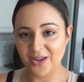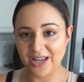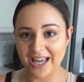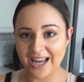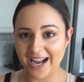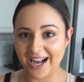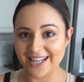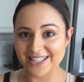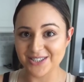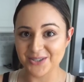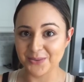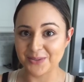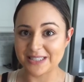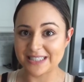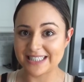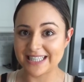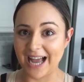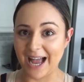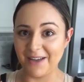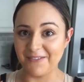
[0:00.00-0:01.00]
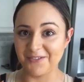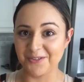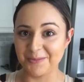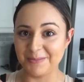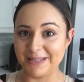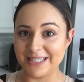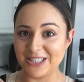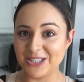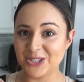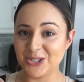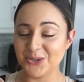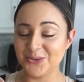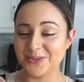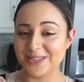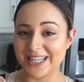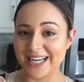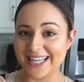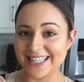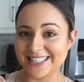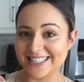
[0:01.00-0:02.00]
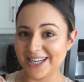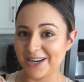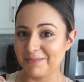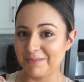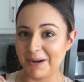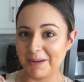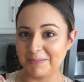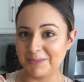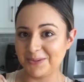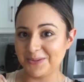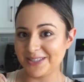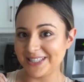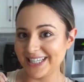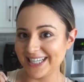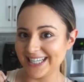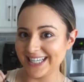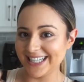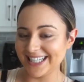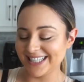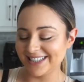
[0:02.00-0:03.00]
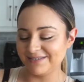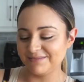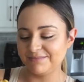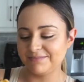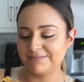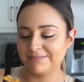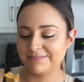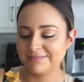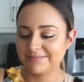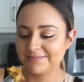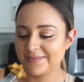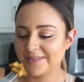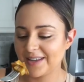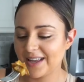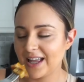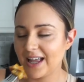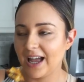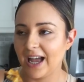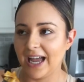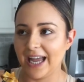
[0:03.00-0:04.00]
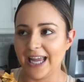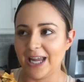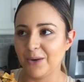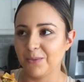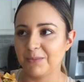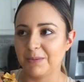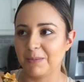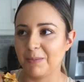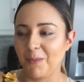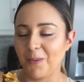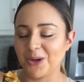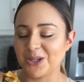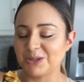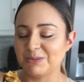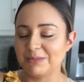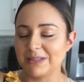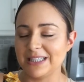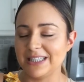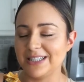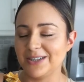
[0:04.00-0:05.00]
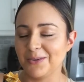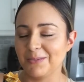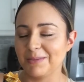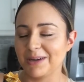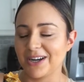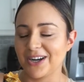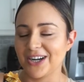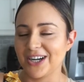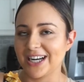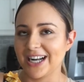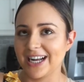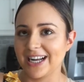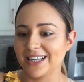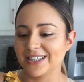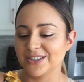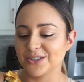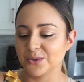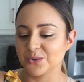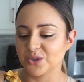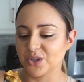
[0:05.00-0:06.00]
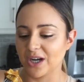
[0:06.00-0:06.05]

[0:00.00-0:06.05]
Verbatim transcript: Okay guys, so it's time for me to test out my poutine. I hate when people watch me eat. Oh my God, I get so